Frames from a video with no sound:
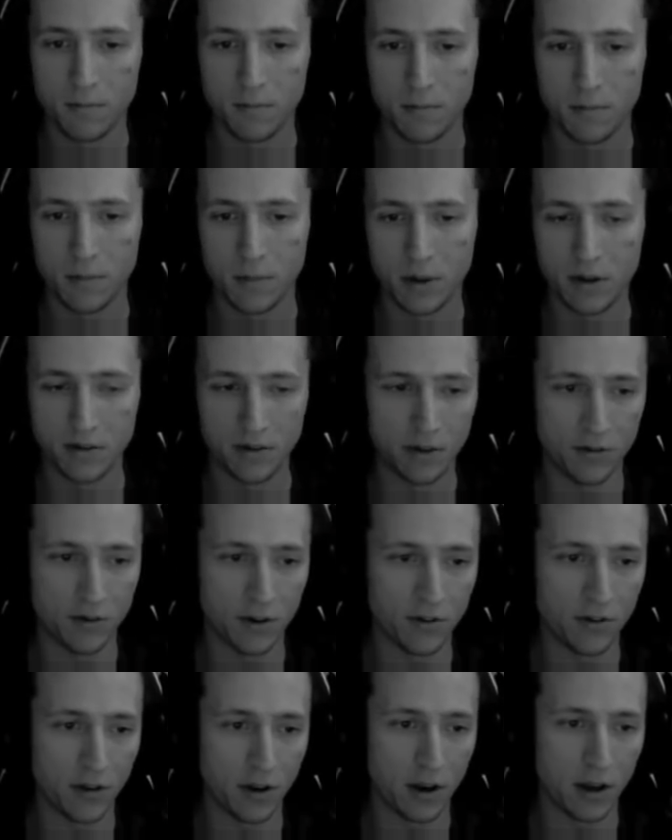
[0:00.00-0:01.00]
is
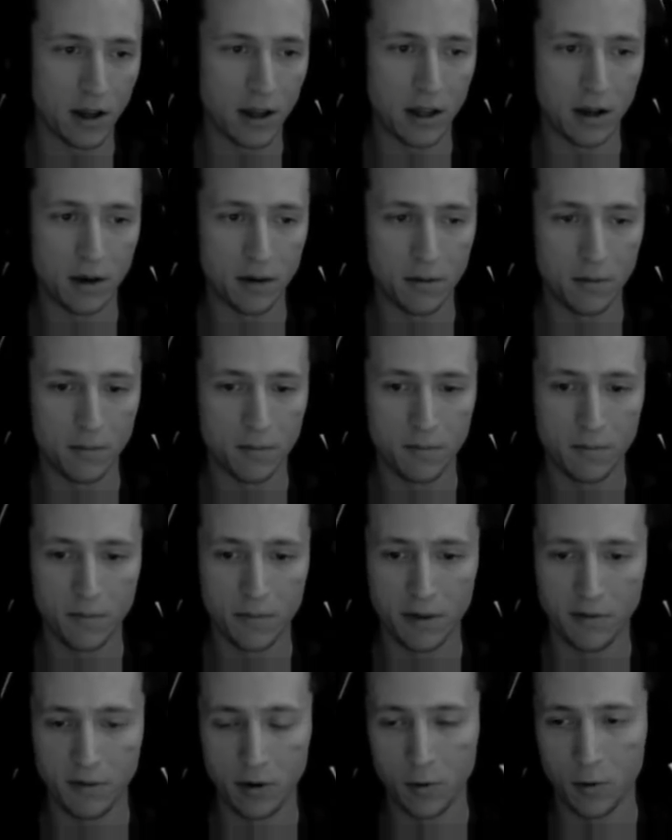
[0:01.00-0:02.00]
interesting, and
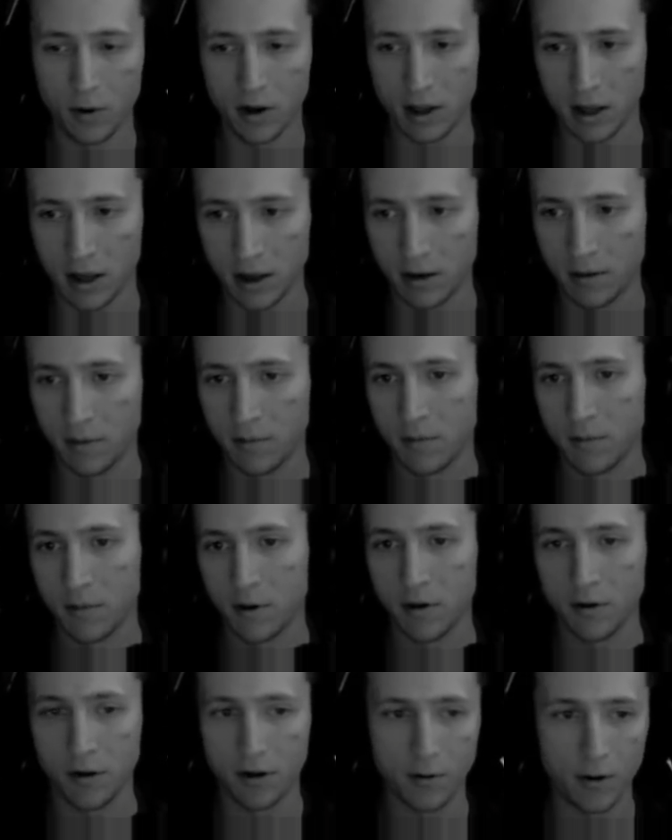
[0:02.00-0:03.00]
the viewer can
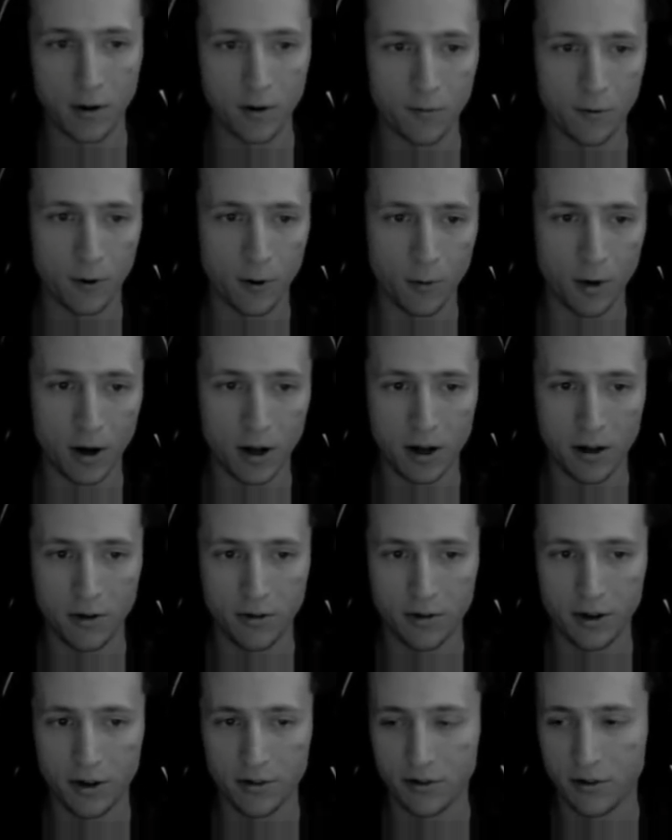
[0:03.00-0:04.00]
look around for a while and
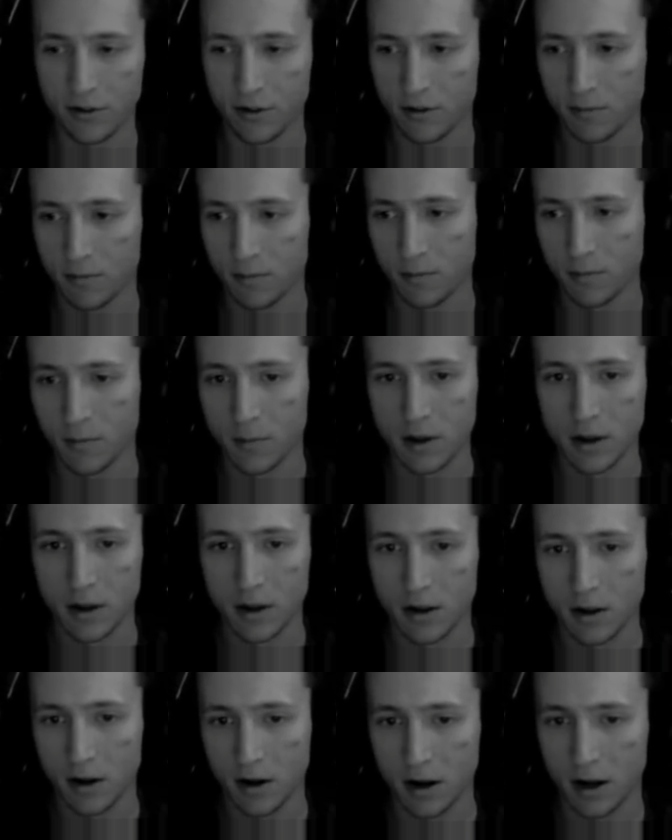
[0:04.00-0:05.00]
doesn't
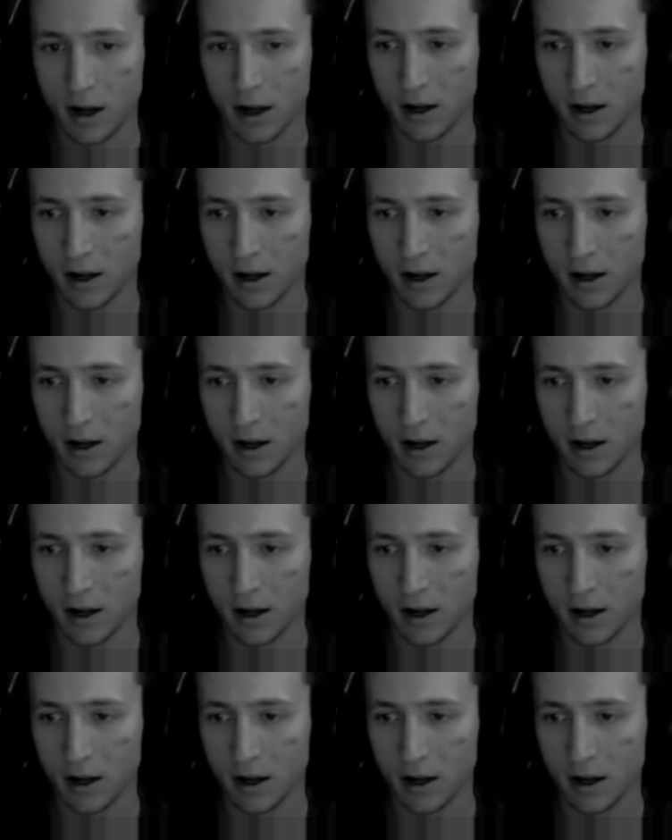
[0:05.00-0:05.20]
click